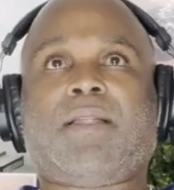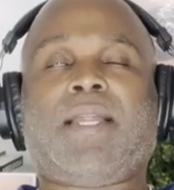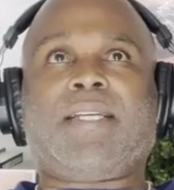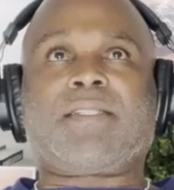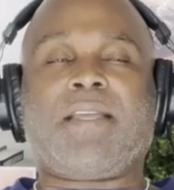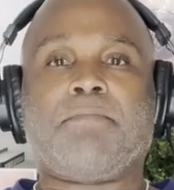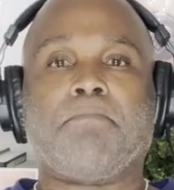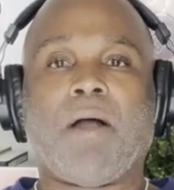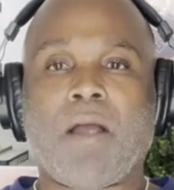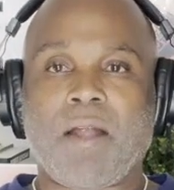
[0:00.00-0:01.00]
Last
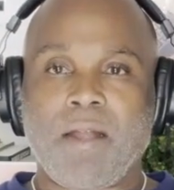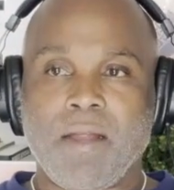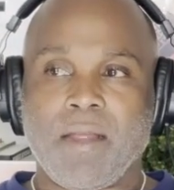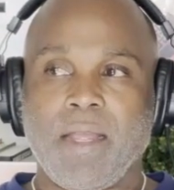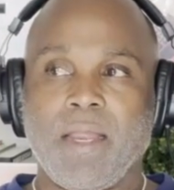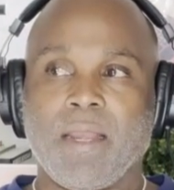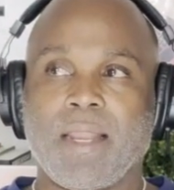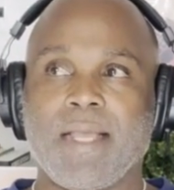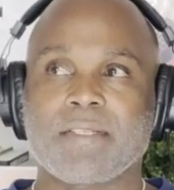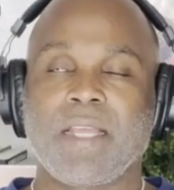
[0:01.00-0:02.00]
name Barr and
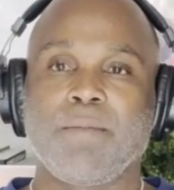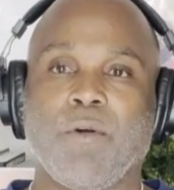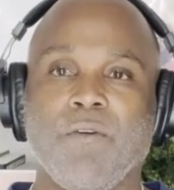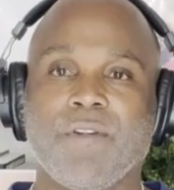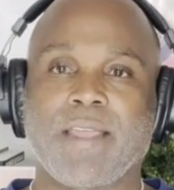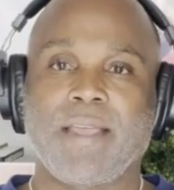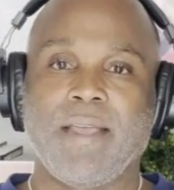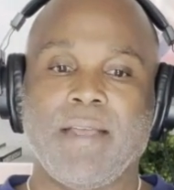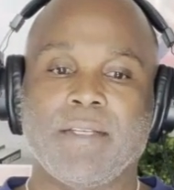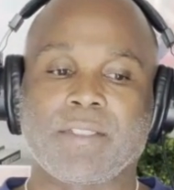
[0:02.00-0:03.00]
last name
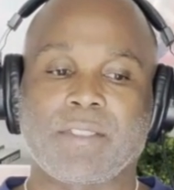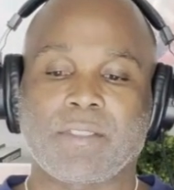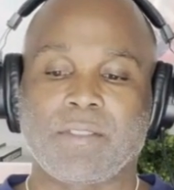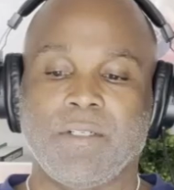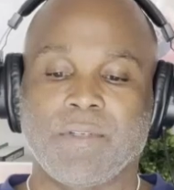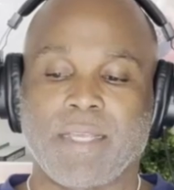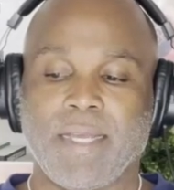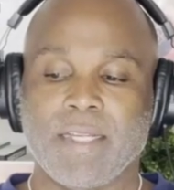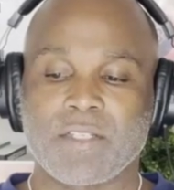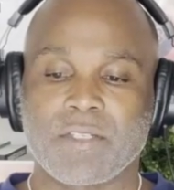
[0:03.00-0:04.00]

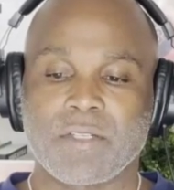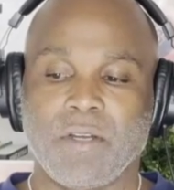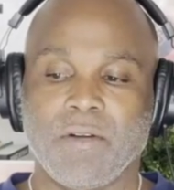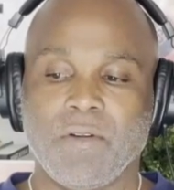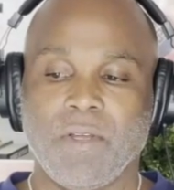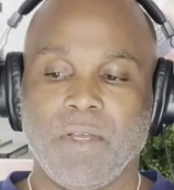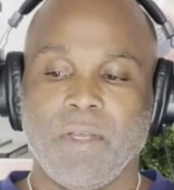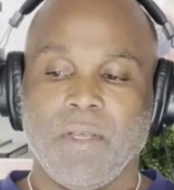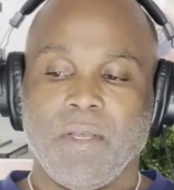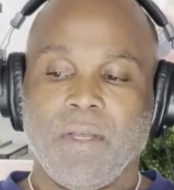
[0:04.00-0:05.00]
Overcash. And so
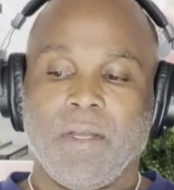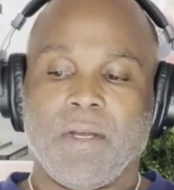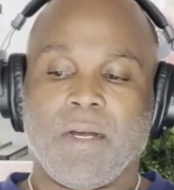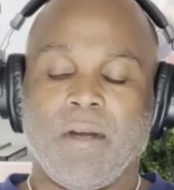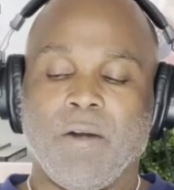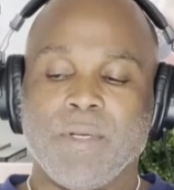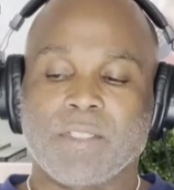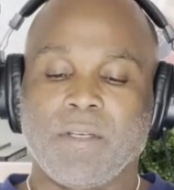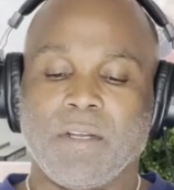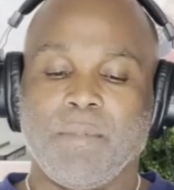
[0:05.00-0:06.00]
I
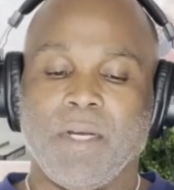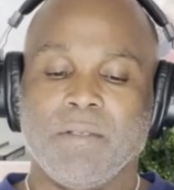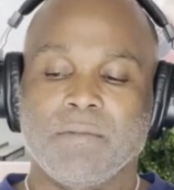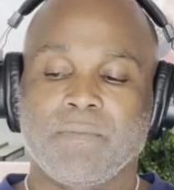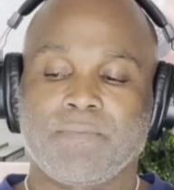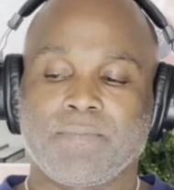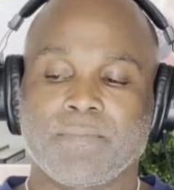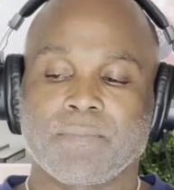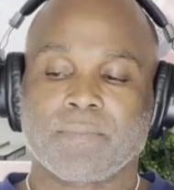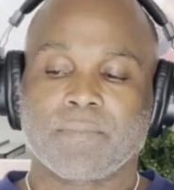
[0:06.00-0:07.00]
always thought about,
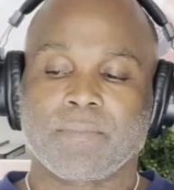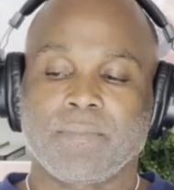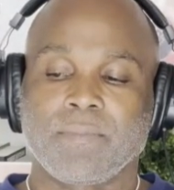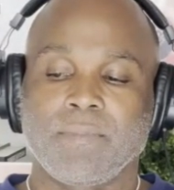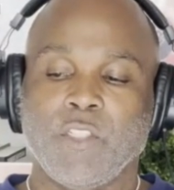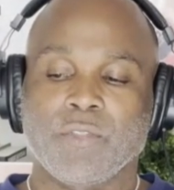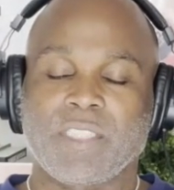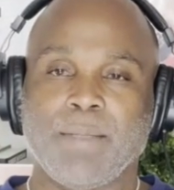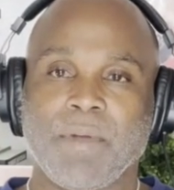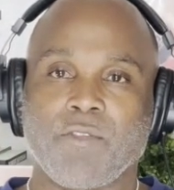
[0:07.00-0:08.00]
you know,
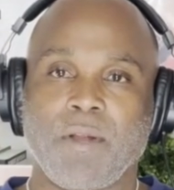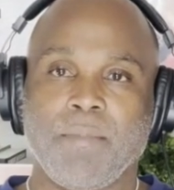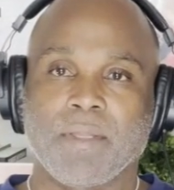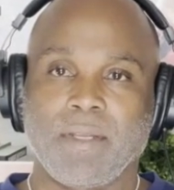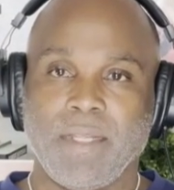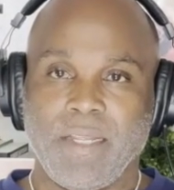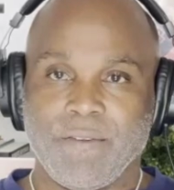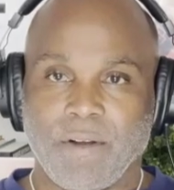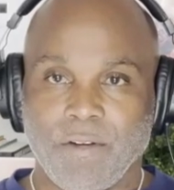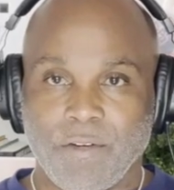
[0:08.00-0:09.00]
seeing my grandmother
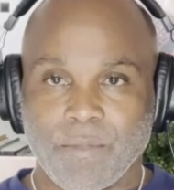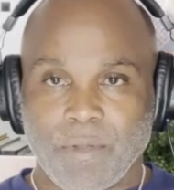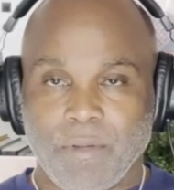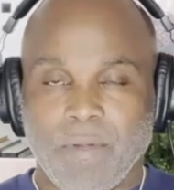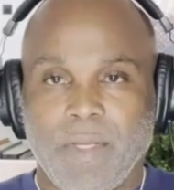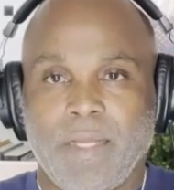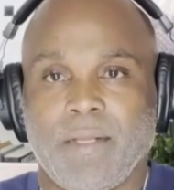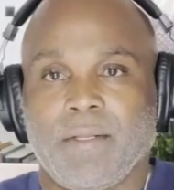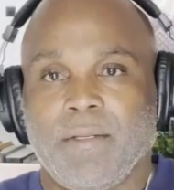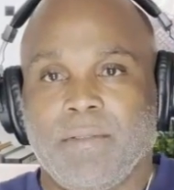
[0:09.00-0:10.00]
leave home,
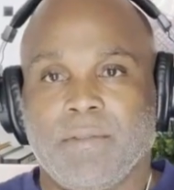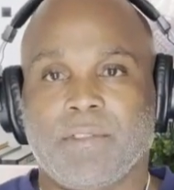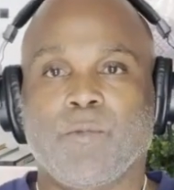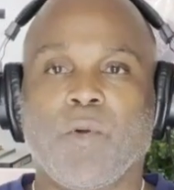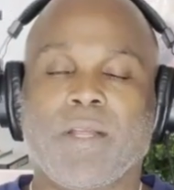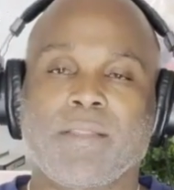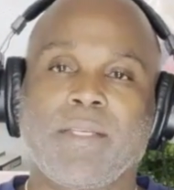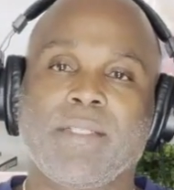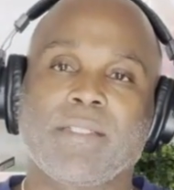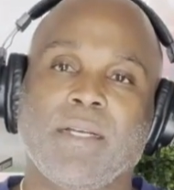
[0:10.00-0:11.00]
heading to work at
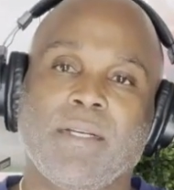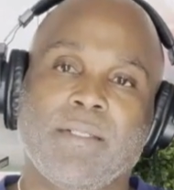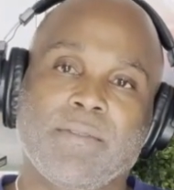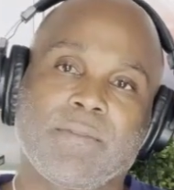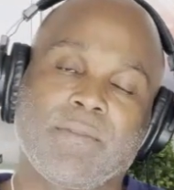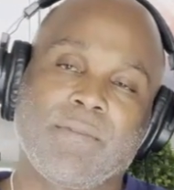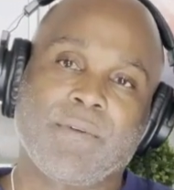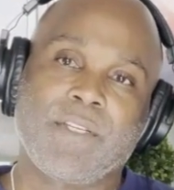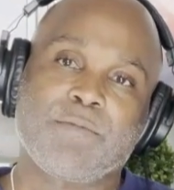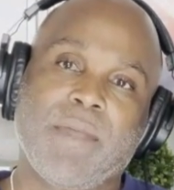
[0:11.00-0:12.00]
these
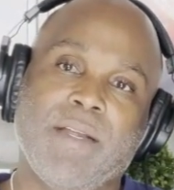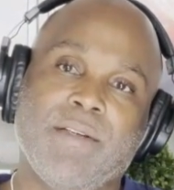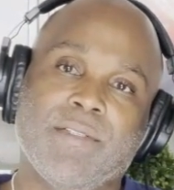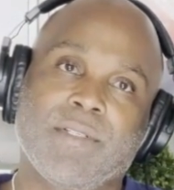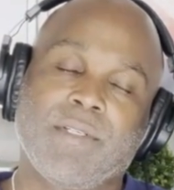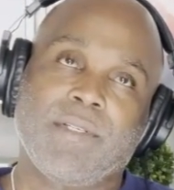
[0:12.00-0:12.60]
for these mayors.